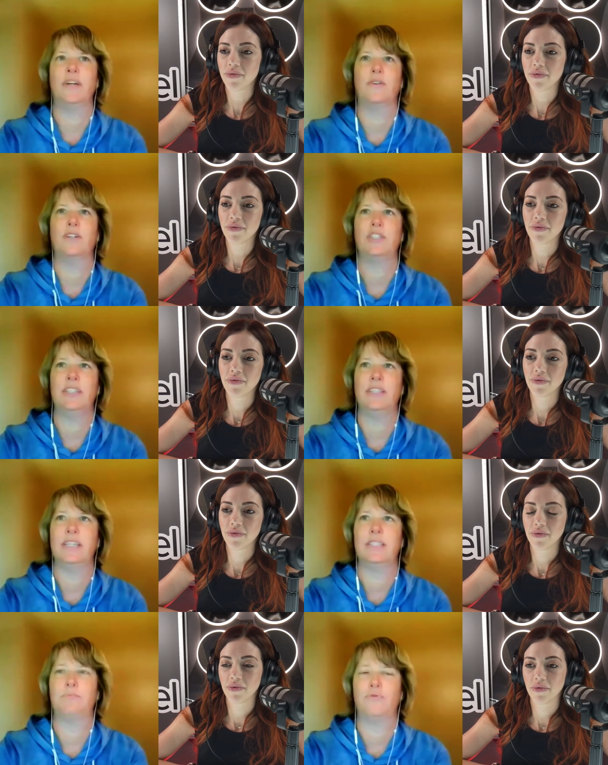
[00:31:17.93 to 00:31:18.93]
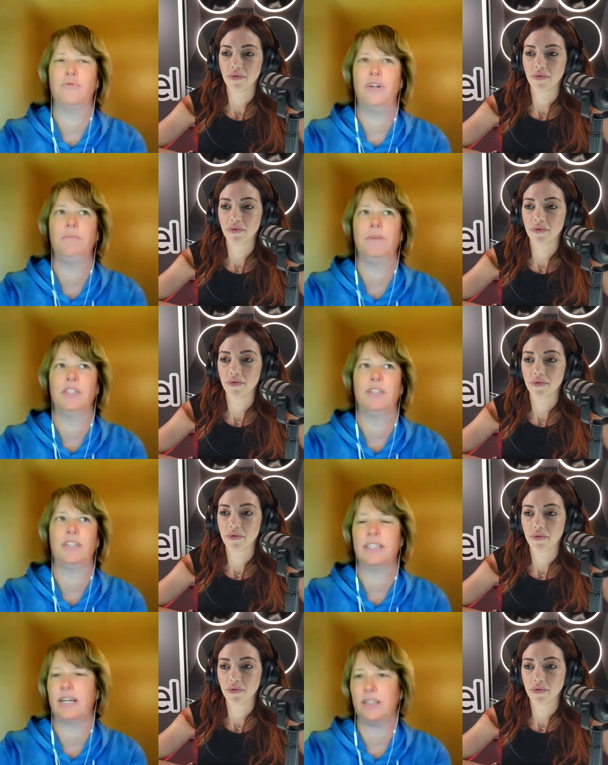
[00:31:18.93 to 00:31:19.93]
Speaker 1: a great question. And that's pretty much
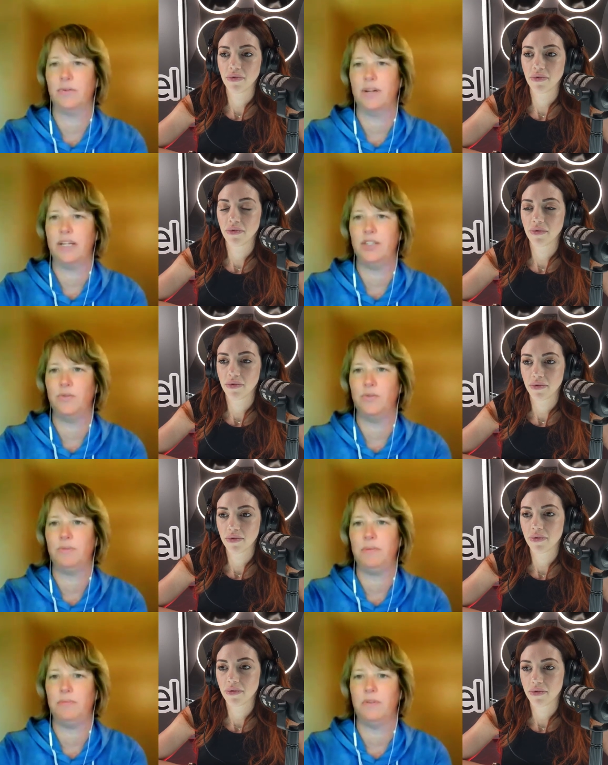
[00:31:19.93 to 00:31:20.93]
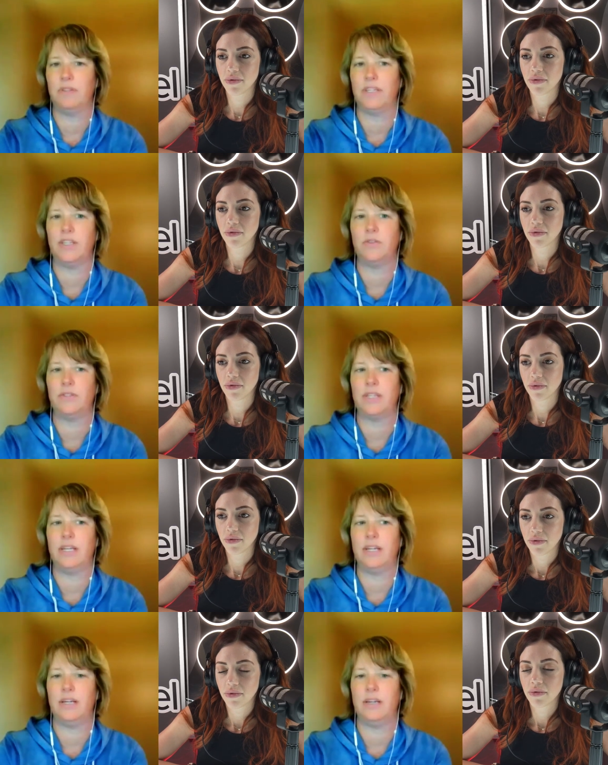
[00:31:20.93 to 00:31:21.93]
exactly what I do with people. Like you
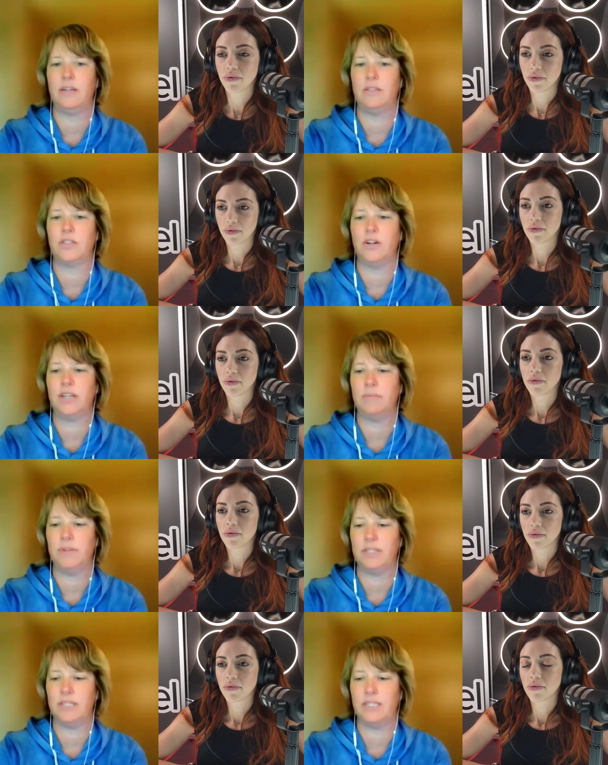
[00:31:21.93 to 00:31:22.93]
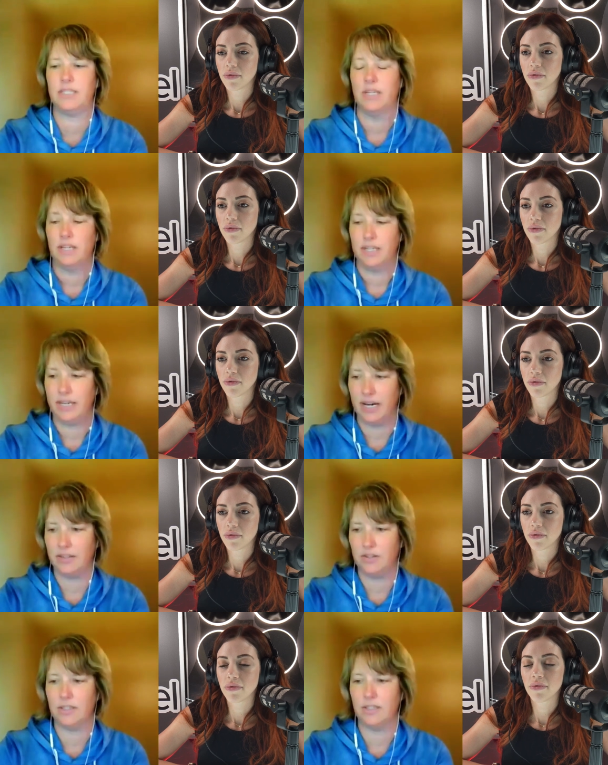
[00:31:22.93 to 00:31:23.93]
said, uh, starting a business,
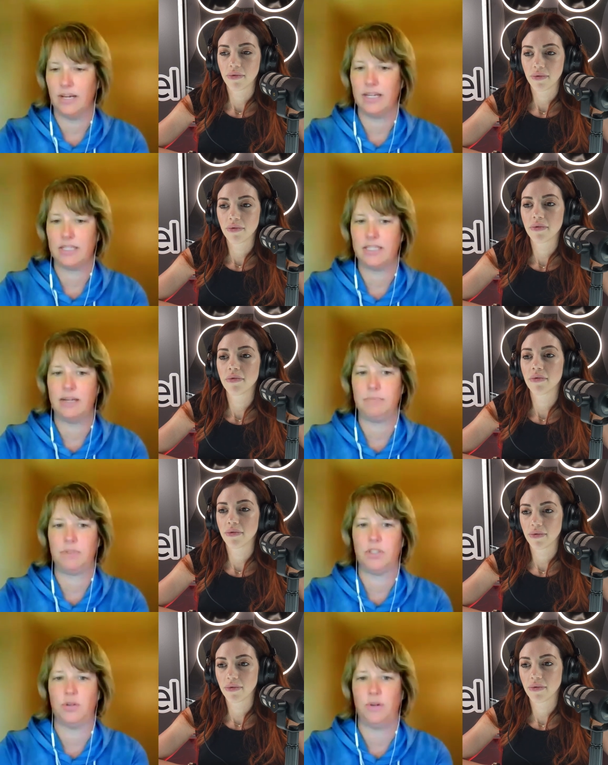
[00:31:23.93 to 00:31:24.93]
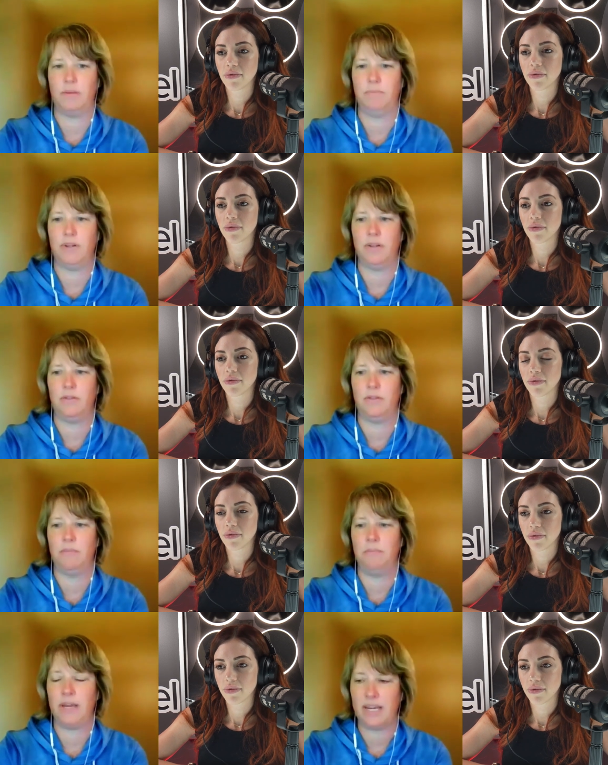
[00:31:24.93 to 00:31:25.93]
yeah, there's a lot of steps to it, but the
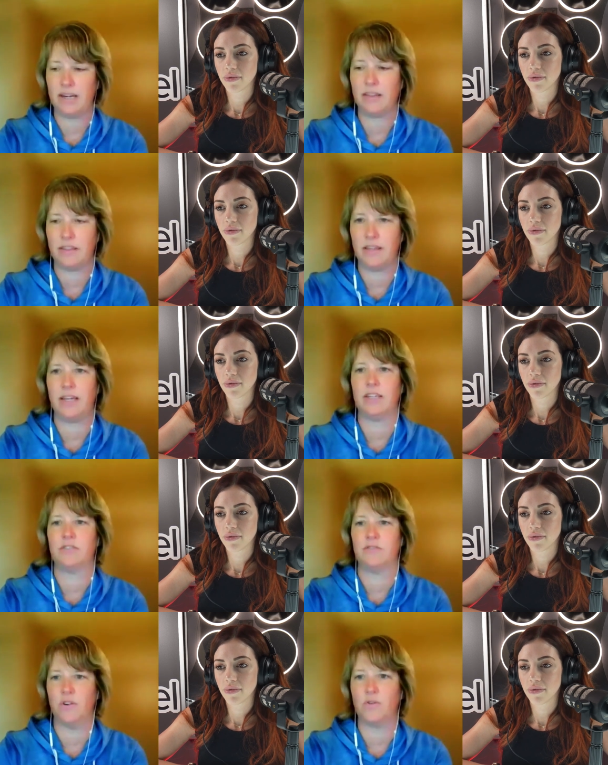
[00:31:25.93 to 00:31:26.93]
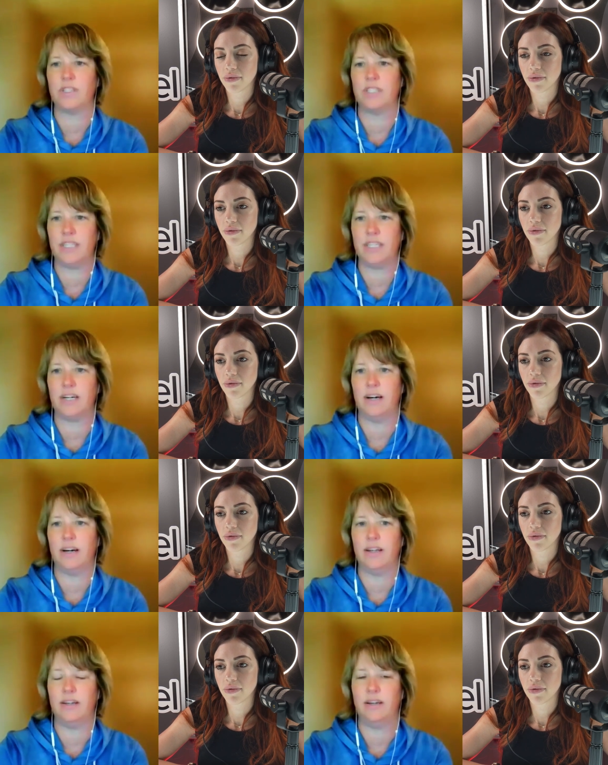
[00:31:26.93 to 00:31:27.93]
main thing is focusing
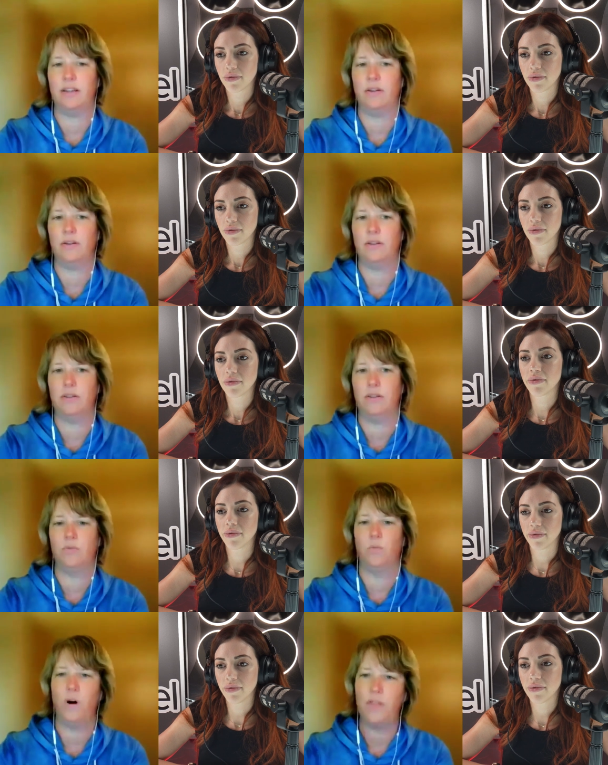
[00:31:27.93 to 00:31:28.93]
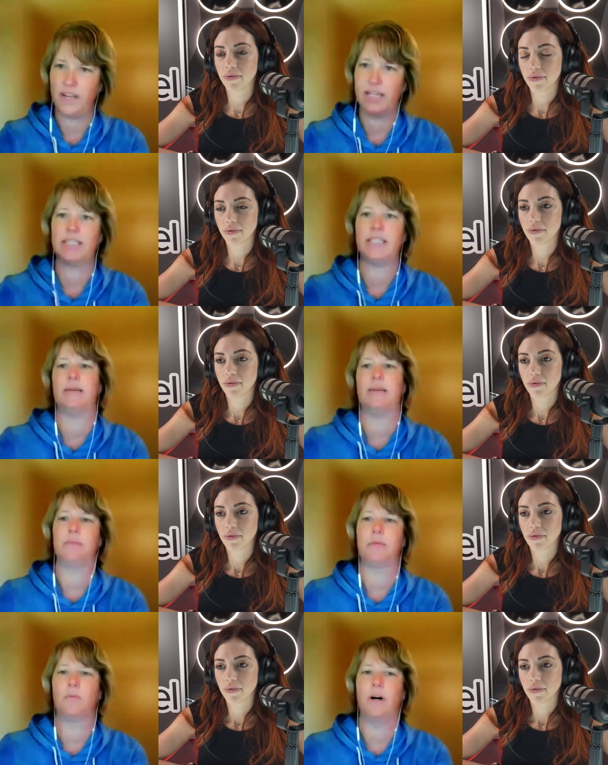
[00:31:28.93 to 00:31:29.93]
on one thing at a time,
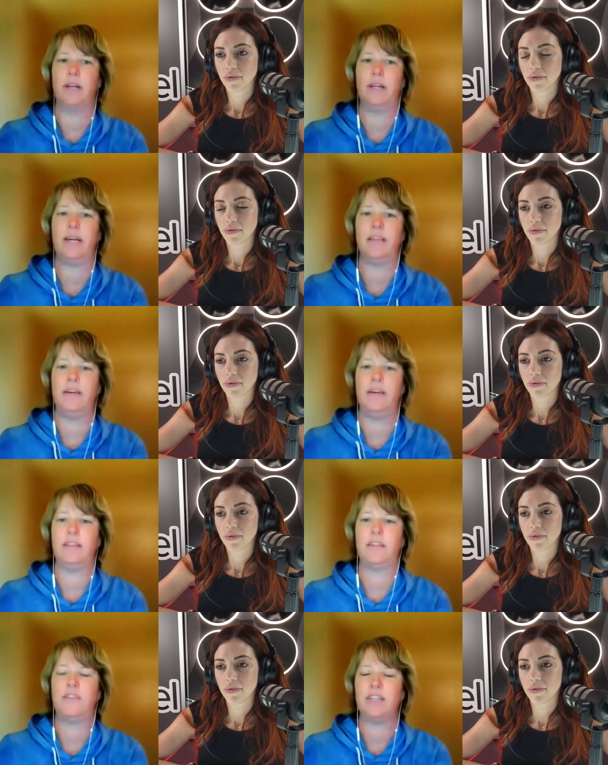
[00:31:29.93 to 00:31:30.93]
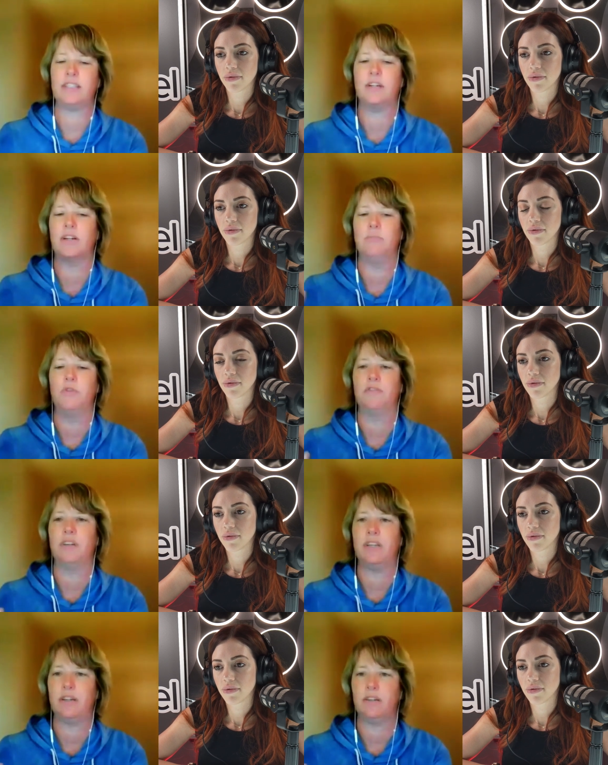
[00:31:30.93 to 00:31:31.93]
number one, and then the things that are going to move
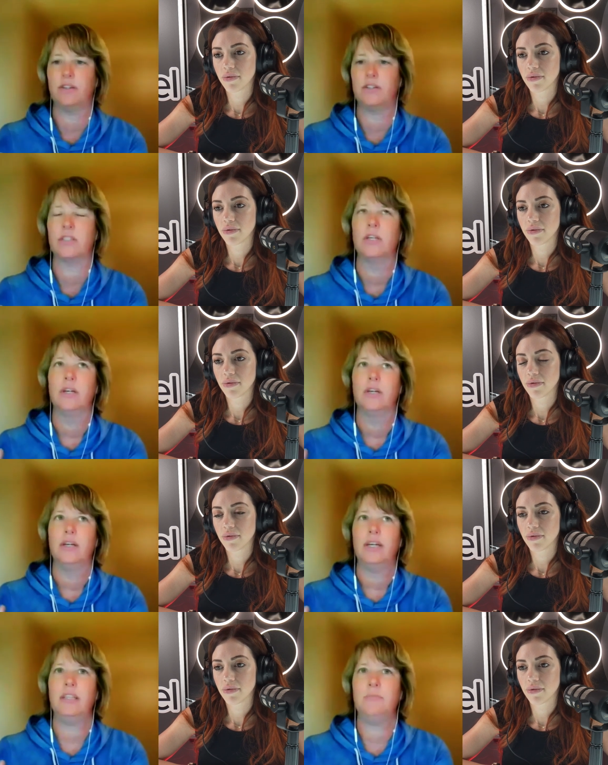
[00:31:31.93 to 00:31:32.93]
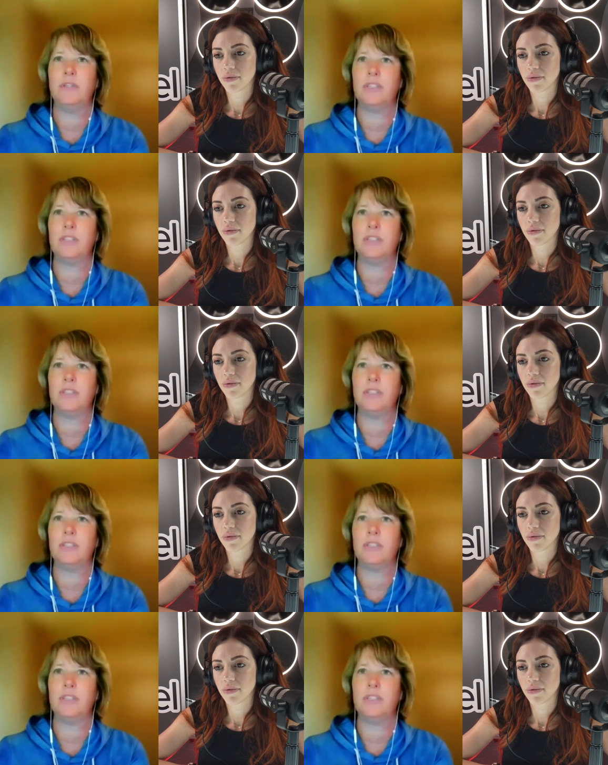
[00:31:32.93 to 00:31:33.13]
the needle. There's in the